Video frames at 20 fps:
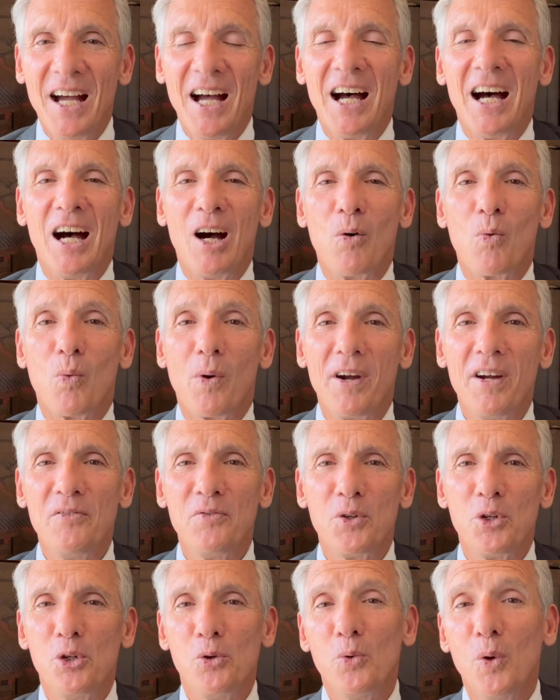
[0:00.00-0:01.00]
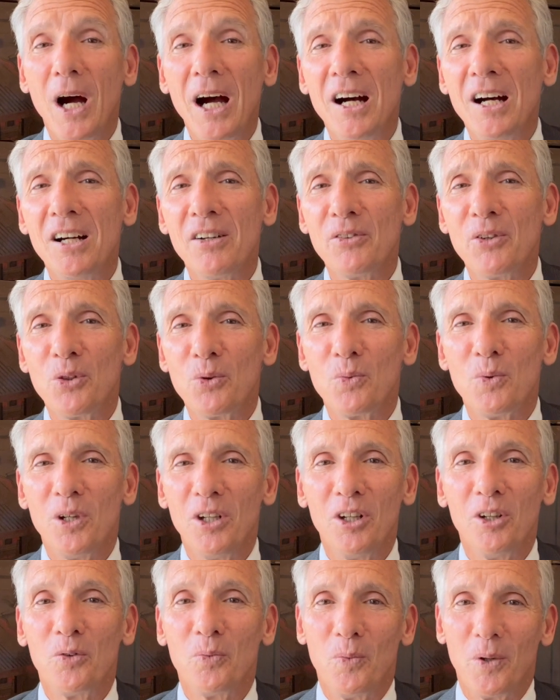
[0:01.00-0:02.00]
Wherever you are in the
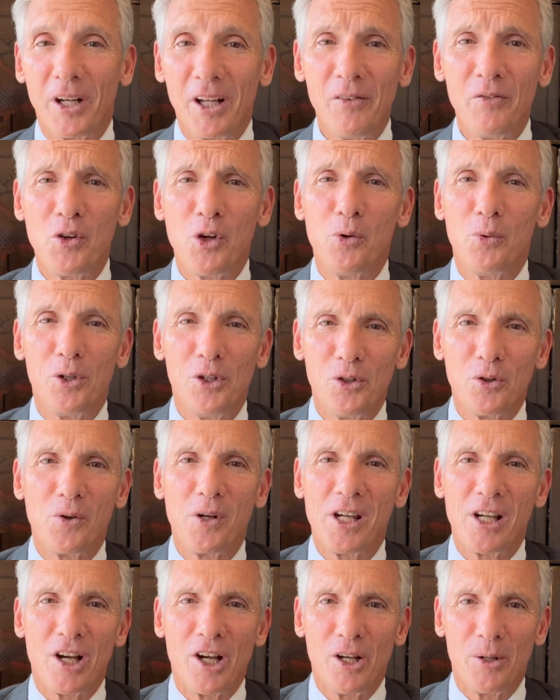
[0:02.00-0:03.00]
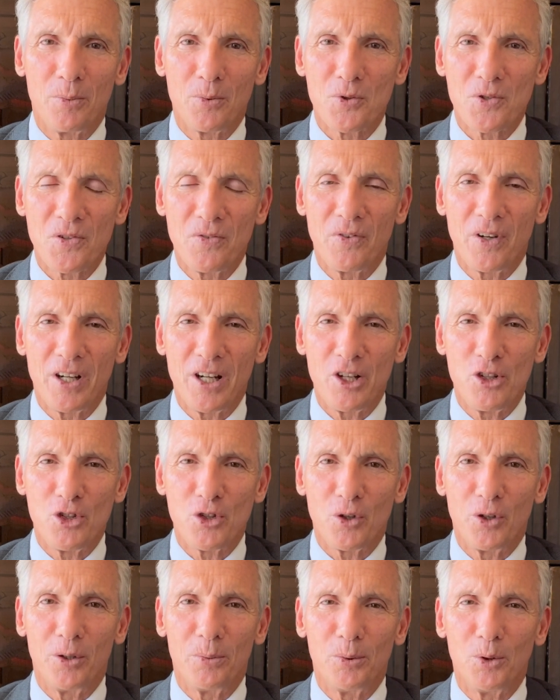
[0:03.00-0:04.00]
world, whatever you were doing, I hope it was a very
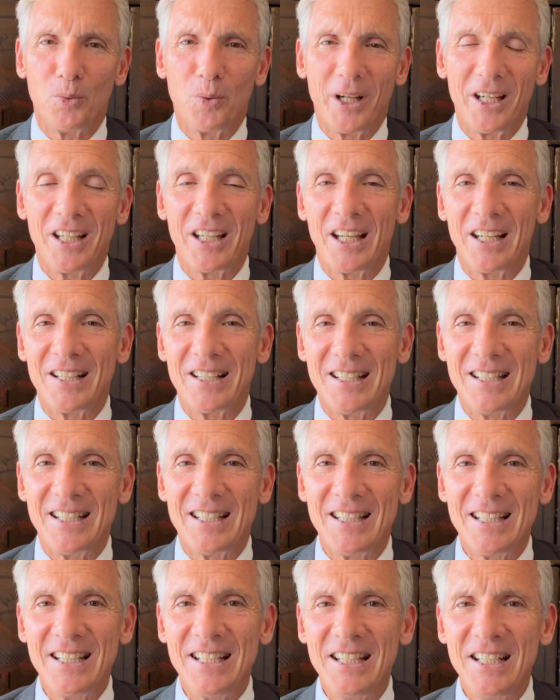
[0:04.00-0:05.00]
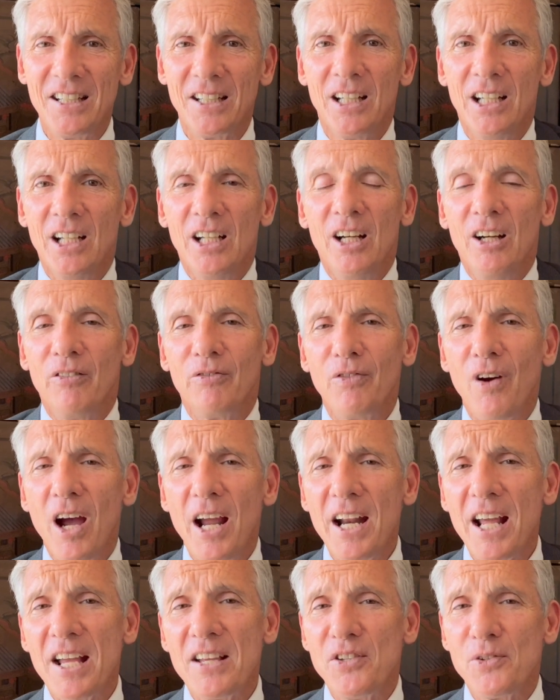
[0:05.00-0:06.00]
enjoyable weekend indeed.
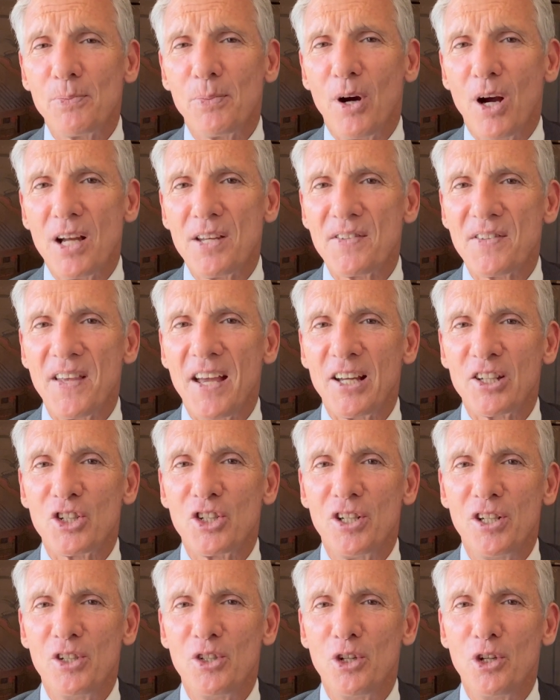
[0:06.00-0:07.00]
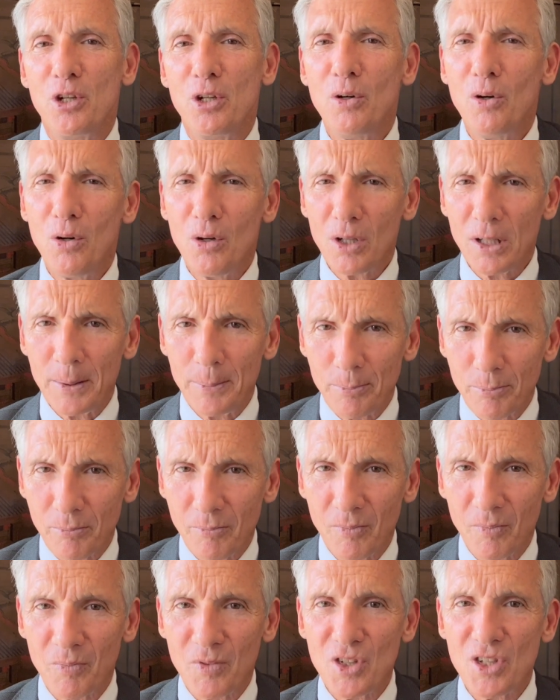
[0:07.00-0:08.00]
Friday's price action in New York
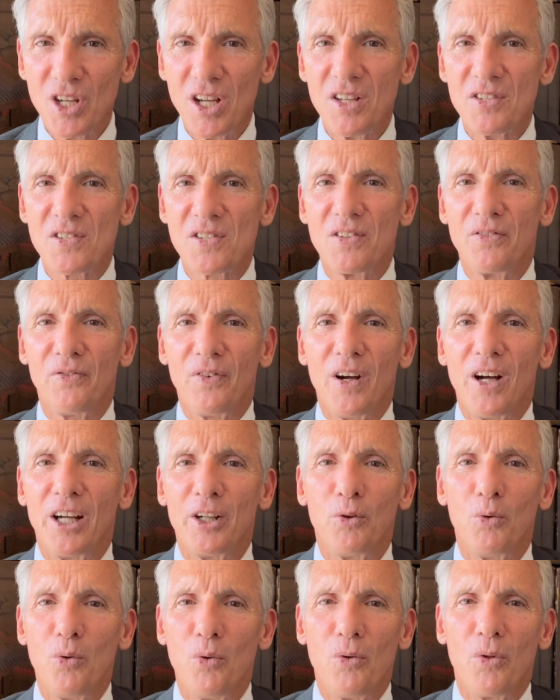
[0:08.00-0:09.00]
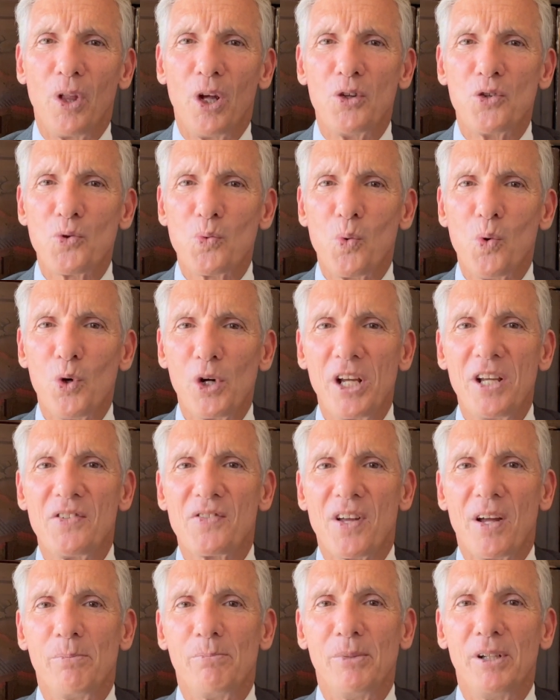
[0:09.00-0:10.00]
justified all those
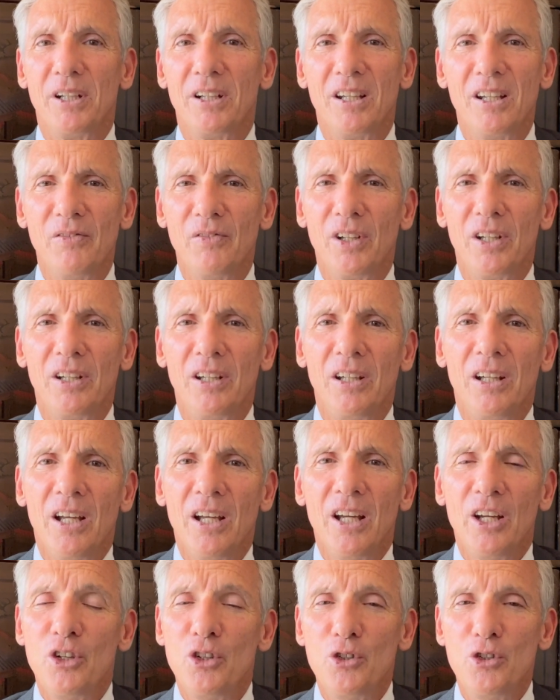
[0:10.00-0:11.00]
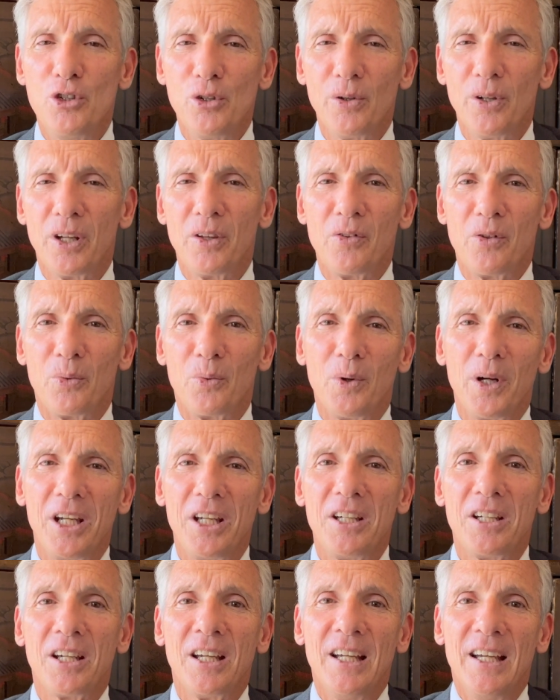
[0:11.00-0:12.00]
warnings I've been giving during the
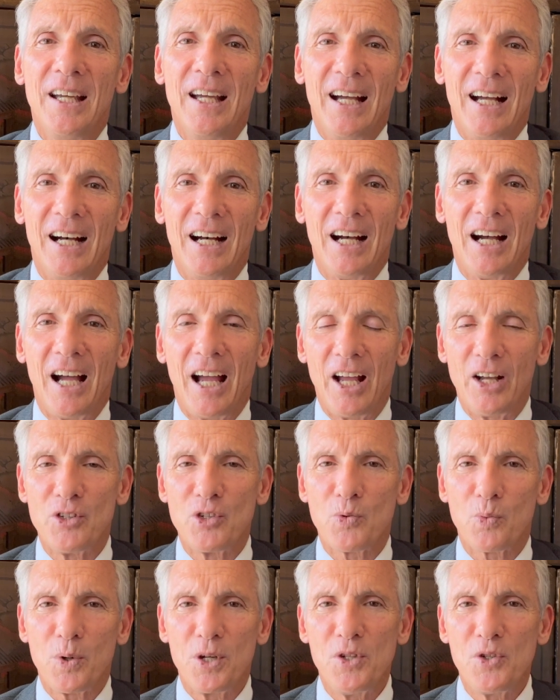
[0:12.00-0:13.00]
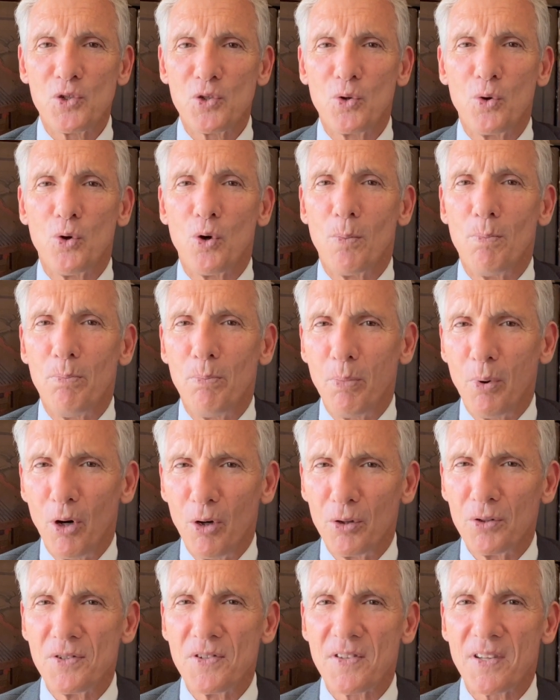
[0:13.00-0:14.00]
week as we saw
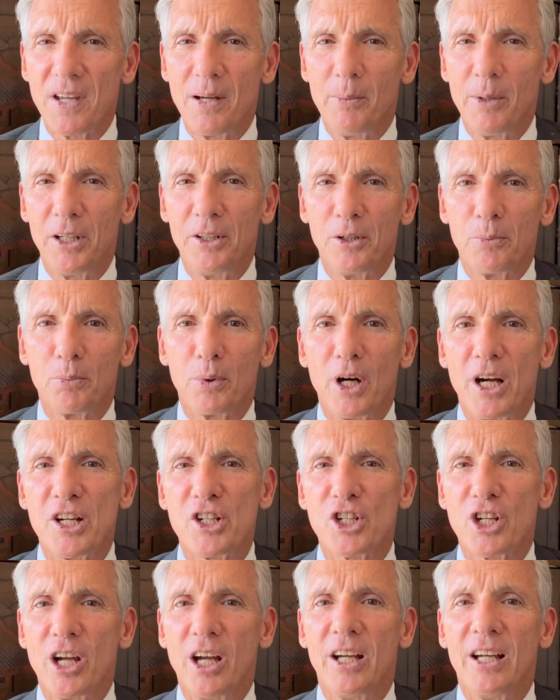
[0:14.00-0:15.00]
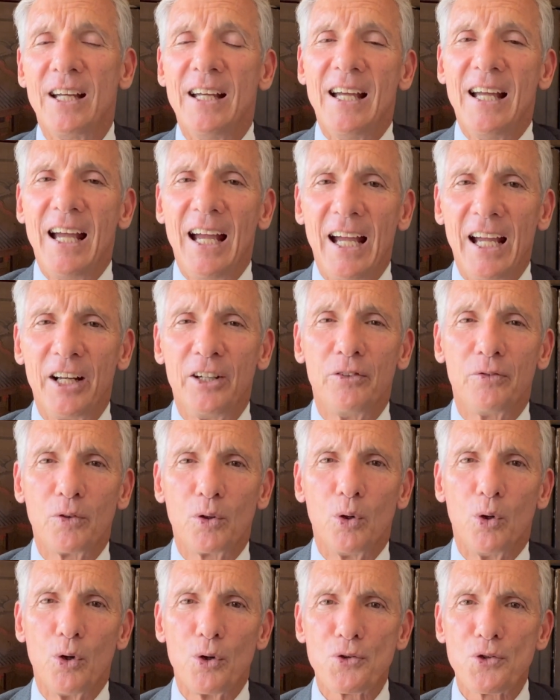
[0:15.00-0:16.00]
bonds come under pressure. And of
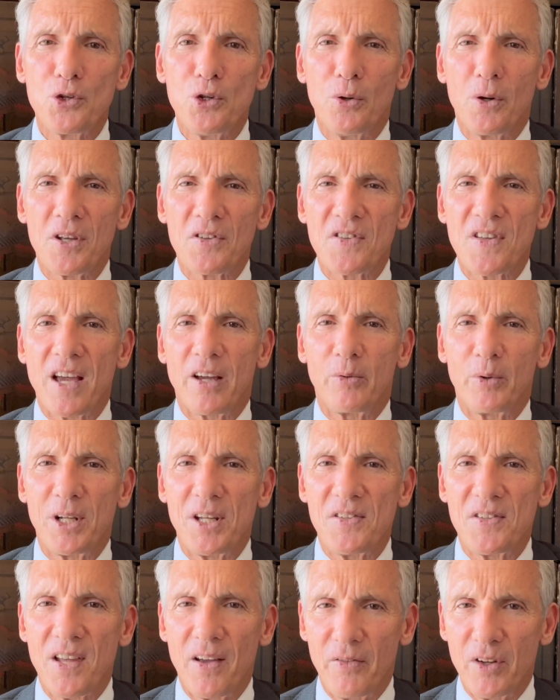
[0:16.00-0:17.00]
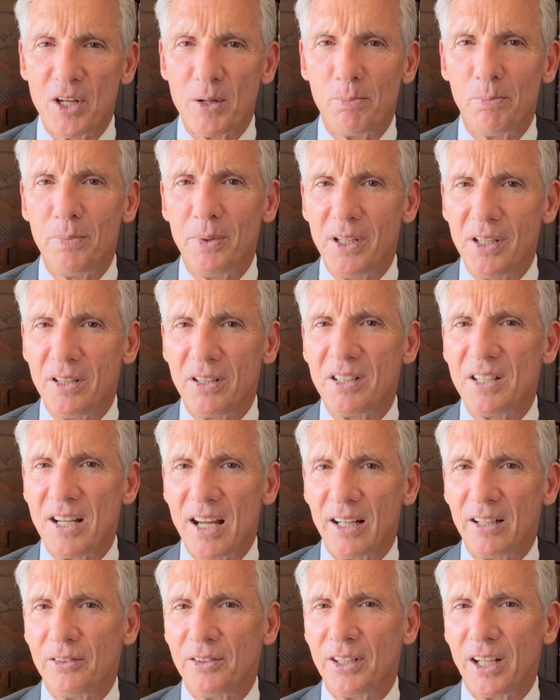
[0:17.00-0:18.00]
course, US equities having a big
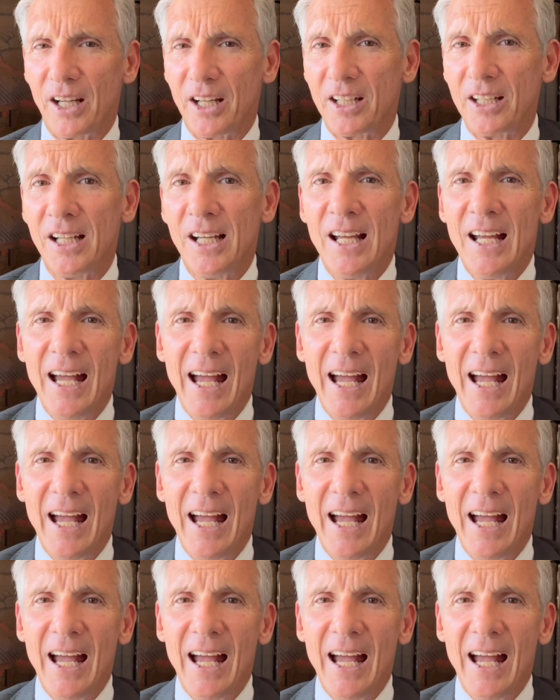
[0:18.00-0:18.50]
down day.